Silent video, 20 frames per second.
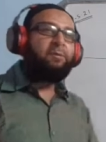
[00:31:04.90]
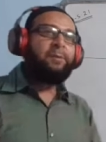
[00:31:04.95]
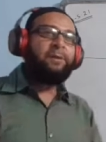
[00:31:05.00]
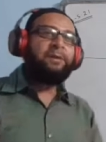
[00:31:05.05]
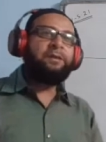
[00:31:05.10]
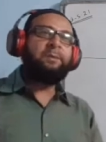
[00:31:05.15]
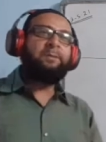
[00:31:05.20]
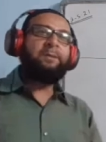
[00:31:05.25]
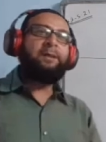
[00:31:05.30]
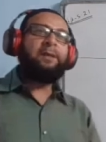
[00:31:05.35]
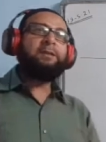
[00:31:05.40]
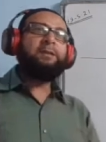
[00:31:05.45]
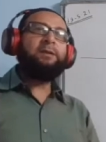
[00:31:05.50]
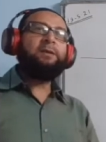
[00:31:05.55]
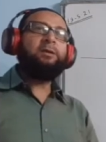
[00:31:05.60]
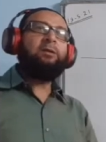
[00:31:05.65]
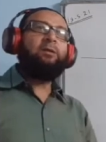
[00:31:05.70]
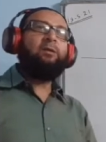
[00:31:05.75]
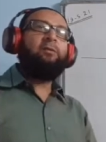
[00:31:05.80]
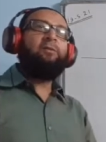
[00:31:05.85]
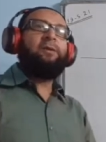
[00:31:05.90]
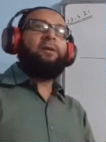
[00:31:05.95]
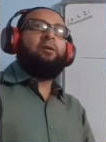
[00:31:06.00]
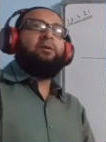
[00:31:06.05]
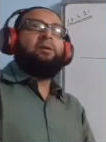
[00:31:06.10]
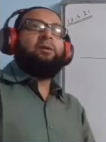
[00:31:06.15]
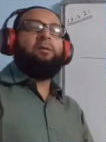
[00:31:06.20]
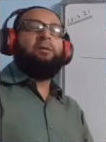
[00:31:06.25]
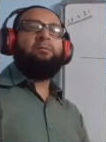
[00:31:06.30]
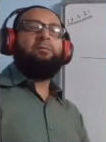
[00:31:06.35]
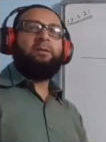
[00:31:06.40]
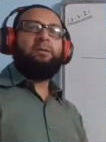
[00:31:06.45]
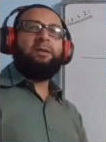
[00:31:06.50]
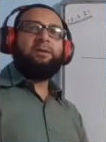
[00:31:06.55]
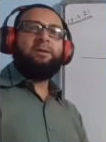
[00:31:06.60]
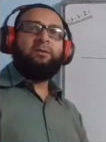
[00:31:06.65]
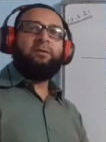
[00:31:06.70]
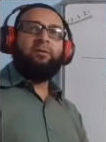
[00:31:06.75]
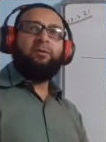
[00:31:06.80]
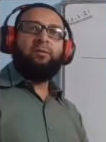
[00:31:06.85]
all will not come, but just to know
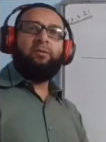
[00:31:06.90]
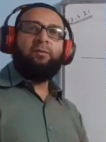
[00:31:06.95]
only.